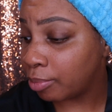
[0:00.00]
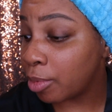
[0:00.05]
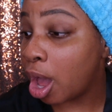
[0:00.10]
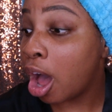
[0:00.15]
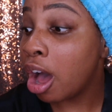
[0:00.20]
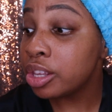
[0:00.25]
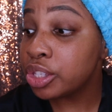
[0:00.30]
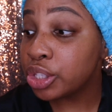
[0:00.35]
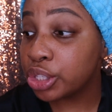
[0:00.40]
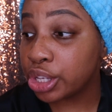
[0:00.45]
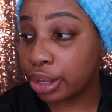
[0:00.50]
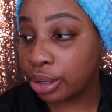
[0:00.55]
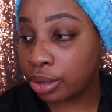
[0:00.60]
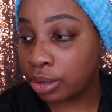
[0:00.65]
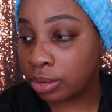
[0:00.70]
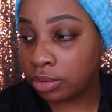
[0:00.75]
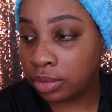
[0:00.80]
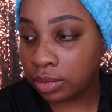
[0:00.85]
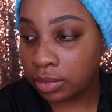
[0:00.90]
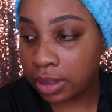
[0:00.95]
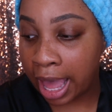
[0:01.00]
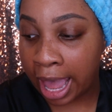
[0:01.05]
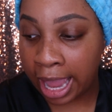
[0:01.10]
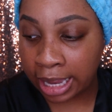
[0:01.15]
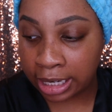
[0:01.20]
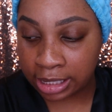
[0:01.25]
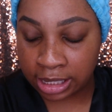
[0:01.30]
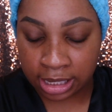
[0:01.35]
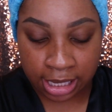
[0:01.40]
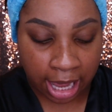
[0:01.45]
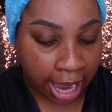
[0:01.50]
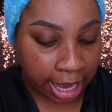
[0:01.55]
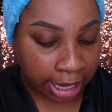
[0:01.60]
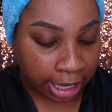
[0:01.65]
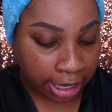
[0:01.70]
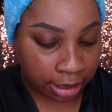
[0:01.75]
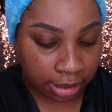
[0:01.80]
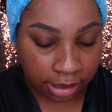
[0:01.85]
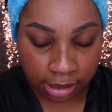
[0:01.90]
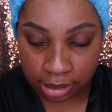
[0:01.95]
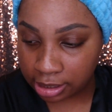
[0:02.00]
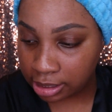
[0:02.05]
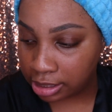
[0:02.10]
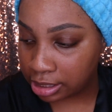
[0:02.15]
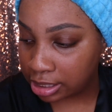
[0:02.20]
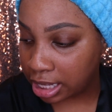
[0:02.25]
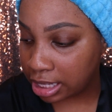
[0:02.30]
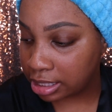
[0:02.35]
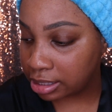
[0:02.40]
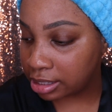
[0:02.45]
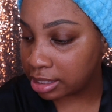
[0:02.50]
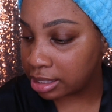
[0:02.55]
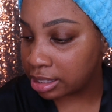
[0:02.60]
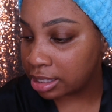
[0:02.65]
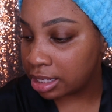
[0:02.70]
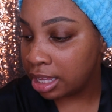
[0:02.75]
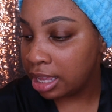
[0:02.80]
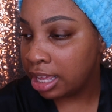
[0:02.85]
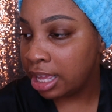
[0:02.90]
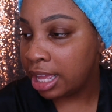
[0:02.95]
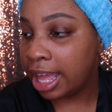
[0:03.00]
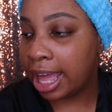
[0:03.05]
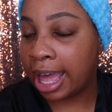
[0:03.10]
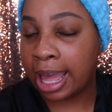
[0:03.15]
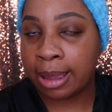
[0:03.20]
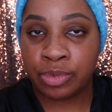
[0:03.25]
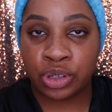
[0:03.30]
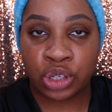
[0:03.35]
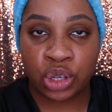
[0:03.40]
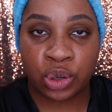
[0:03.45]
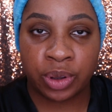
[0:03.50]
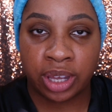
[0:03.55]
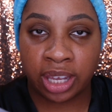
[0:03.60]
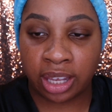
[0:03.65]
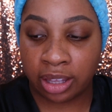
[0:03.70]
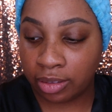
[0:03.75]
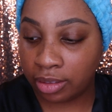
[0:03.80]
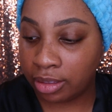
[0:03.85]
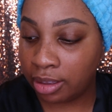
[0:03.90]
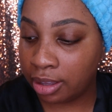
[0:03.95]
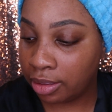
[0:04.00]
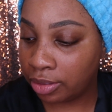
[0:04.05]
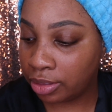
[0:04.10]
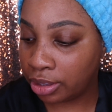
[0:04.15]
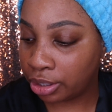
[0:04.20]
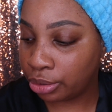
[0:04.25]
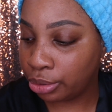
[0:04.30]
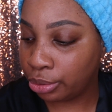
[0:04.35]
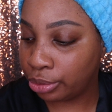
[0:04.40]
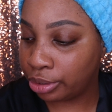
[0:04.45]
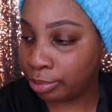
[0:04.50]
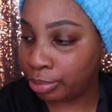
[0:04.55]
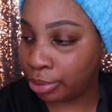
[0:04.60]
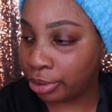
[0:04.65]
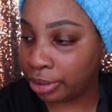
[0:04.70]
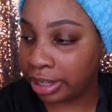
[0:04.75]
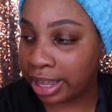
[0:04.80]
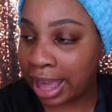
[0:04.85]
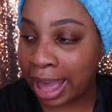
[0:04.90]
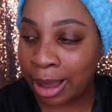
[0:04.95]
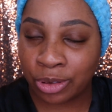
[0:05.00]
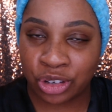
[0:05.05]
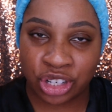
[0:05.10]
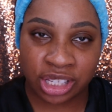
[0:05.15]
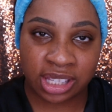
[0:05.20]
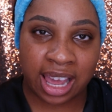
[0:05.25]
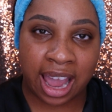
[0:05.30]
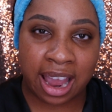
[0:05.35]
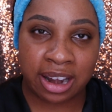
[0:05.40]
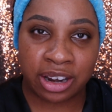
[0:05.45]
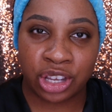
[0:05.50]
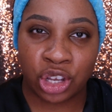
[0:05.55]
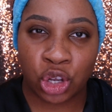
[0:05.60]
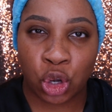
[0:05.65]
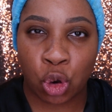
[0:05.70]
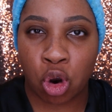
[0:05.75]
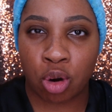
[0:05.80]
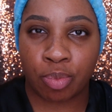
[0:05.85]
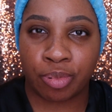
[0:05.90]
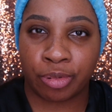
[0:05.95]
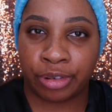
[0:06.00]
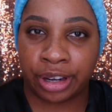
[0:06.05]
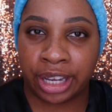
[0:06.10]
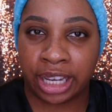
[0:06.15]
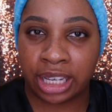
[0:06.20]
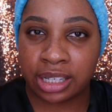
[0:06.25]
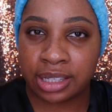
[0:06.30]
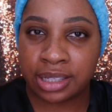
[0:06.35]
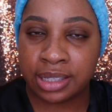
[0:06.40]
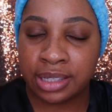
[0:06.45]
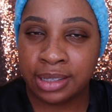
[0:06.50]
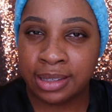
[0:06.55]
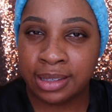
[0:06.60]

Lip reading: Also, I decided since I'm doing the Huda Beauty, I would just kind of incorporate